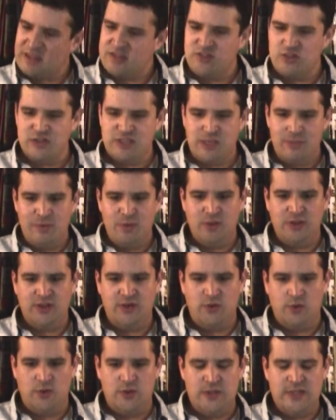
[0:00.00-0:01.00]
So it's gonna be really
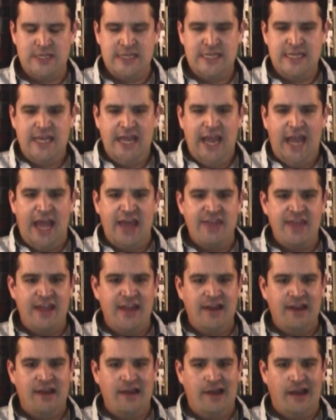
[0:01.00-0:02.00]
cool. And
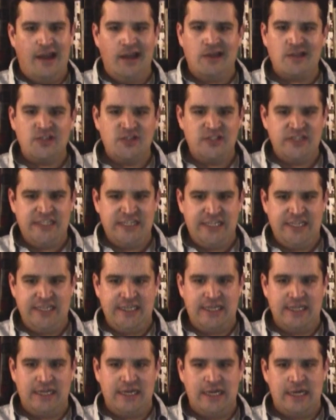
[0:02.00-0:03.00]
then uh, I also
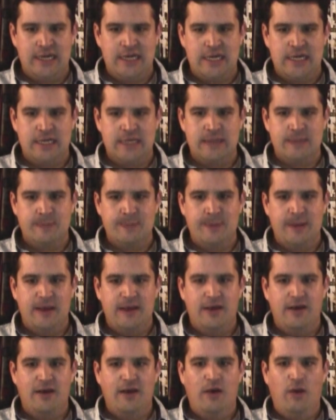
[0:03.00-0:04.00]
did um,
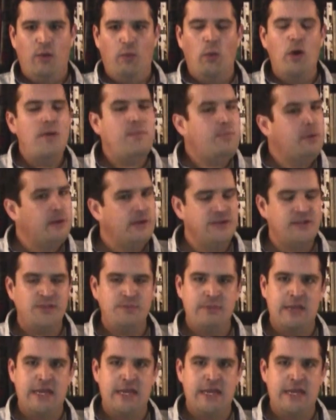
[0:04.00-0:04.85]
one Punch